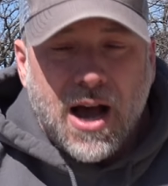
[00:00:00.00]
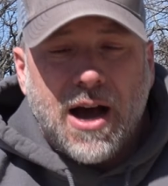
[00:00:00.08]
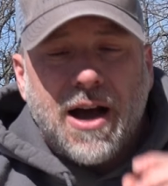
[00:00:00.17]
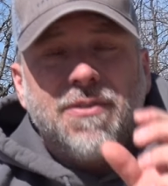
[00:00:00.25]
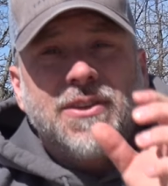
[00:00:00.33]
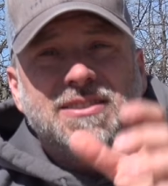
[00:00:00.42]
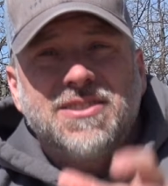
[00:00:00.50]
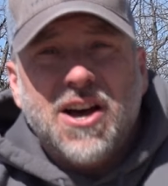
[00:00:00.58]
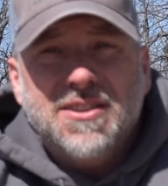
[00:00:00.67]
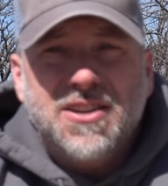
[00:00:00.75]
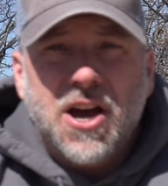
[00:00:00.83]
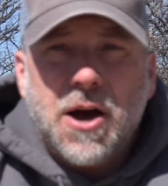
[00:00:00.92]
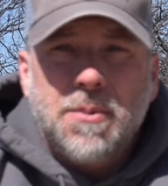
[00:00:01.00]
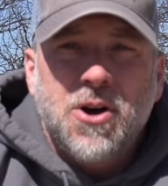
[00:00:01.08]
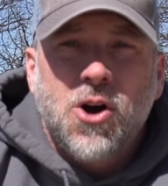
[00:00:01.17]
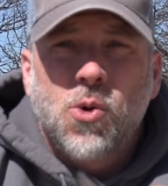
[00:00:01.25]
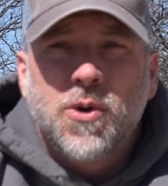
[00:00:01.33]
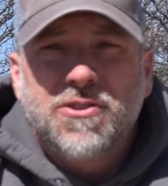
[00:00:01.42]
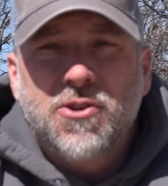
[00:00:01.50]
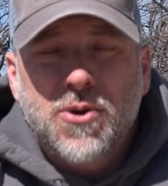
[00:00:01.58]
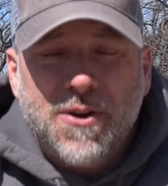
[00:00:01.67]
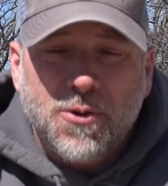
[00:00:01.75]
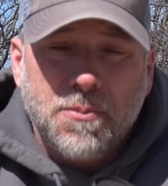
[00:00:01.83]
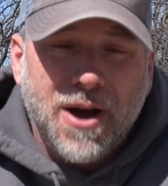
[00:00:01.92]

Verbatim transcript: Uh, this does come with two different